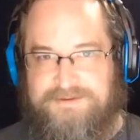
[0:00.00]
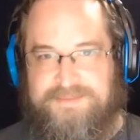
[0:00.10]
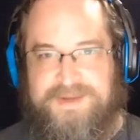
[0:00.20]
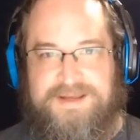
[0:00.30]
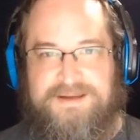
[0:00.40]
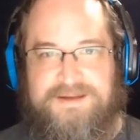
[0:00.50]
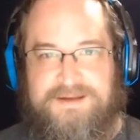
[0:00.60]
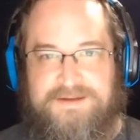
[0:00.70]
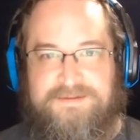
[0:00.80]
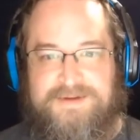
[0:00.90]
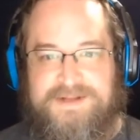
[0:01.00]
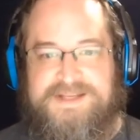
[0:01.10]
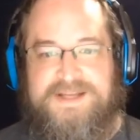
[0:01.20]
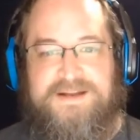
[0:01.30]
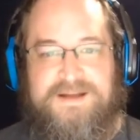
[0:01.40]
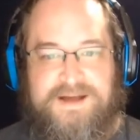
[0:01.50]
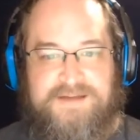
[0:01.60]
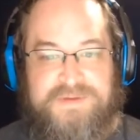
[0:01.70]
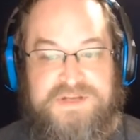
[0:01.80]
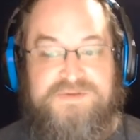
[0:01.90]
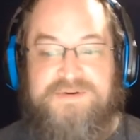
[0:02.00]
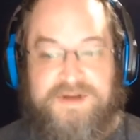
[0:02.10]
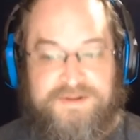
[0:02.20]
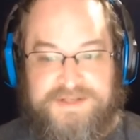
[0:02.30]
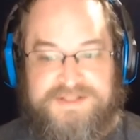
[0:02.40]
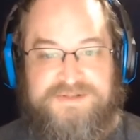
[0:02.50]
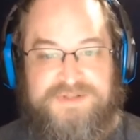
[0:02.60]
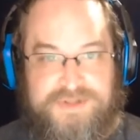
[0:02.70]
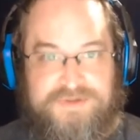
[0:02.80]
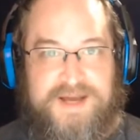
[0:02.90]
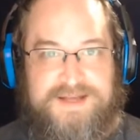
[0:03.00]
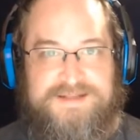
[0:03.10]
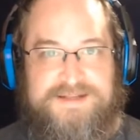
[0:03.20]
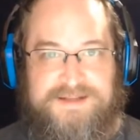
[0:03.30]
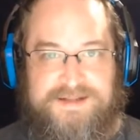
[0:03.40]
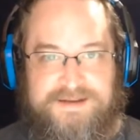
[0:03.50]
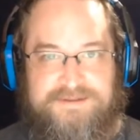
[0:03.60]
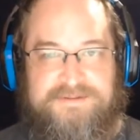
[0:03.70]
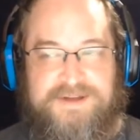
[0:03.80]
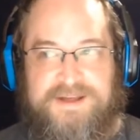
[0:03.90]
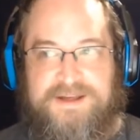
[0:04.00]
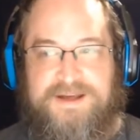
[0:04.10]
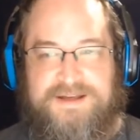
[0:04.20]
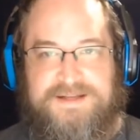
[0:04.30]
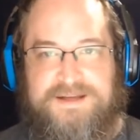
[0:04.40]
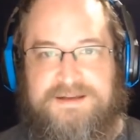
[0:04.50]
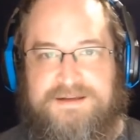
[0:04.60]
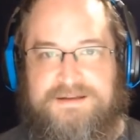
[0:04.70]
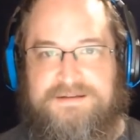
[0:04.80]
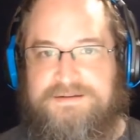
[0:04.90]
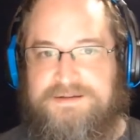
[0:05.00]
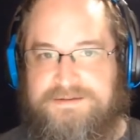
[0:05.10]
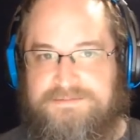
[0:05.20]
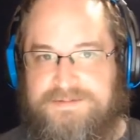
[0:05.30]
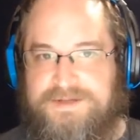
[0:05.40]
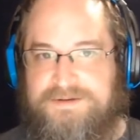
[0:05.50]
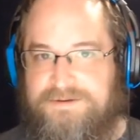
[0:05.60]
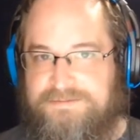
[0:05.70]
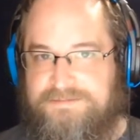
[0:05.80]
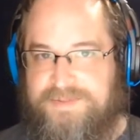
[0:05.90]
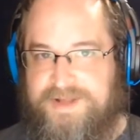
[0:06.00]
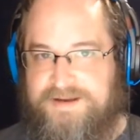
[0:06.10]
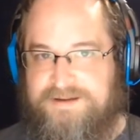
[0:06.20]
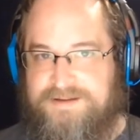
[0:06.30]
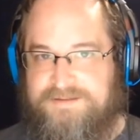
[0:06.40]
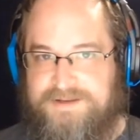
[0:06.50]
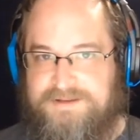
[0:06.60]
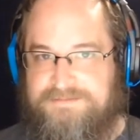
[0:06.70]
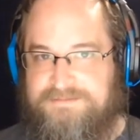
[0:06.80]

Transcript: me when he said, I've been doing all this so you guys can live. I was like, you, you don't plan on living.